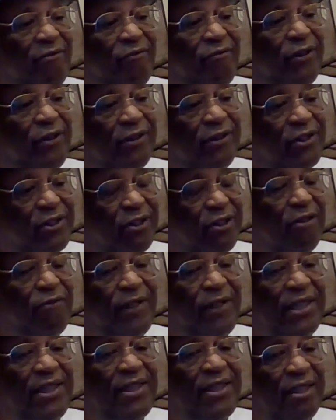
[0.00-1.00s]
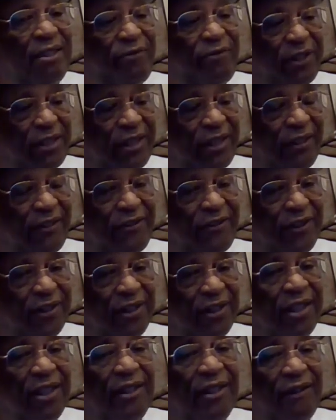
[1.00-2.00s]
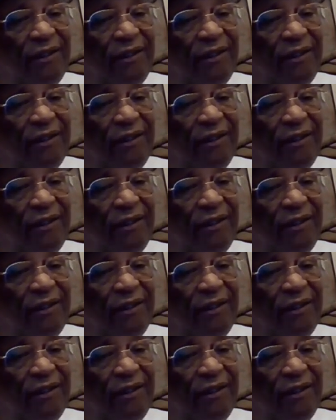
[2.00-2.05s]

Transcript: for self-identification